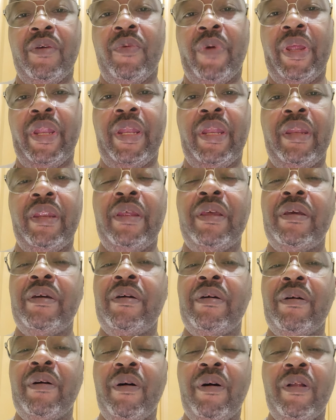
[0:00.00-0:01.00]
when
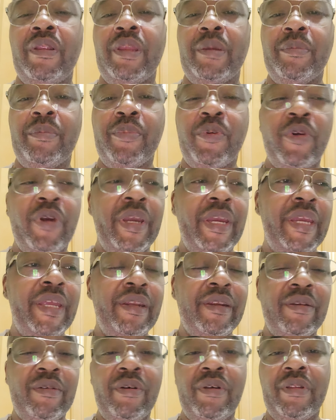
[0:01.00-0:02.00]
all the
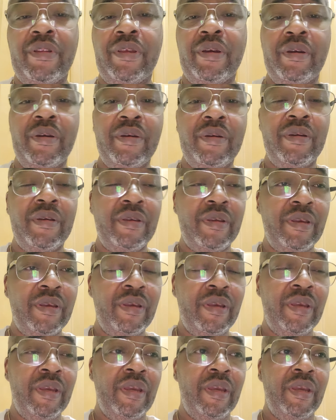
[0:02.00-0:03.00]
praying and all the,
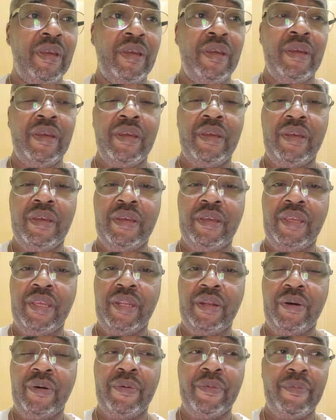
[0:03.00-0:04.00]

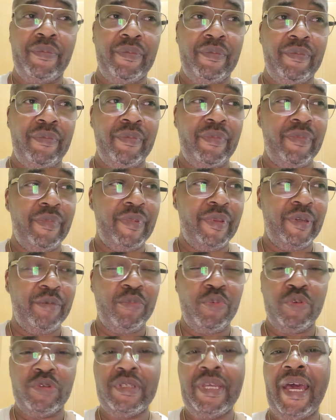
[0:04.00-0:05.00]
you know,
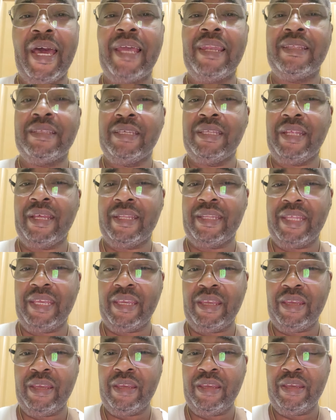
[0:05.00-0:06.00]
the brutality that
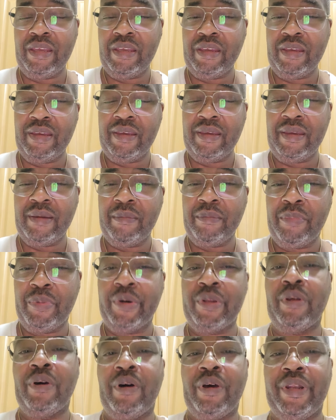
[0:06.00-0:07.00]
they
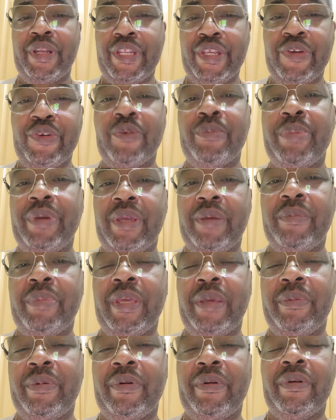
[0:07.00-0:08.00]
put on the European
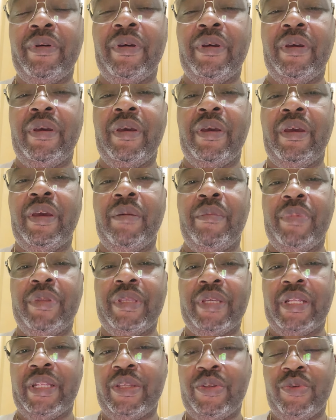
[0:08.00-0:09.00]
people,
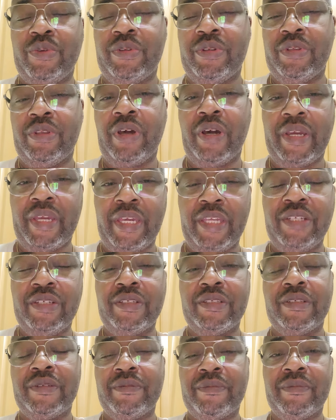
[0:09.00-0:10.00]
particularly during the Dark
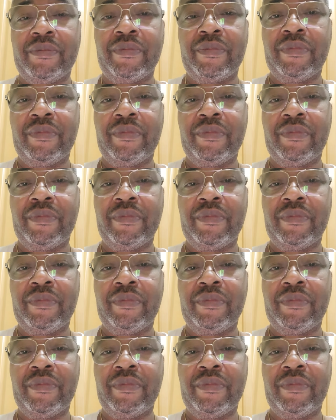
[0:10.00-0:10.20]
Ages,